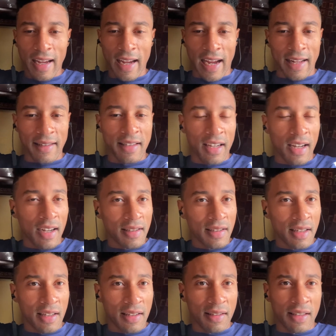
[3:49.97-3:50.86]

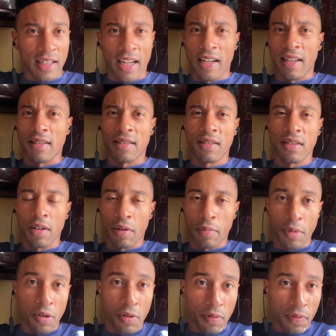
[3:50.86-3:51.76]
antioxidant status,
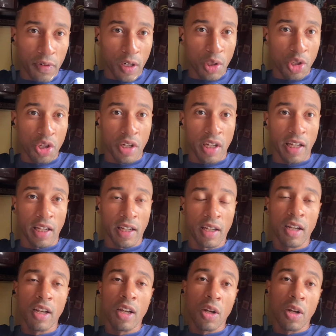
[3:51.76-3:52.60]
immune functioning.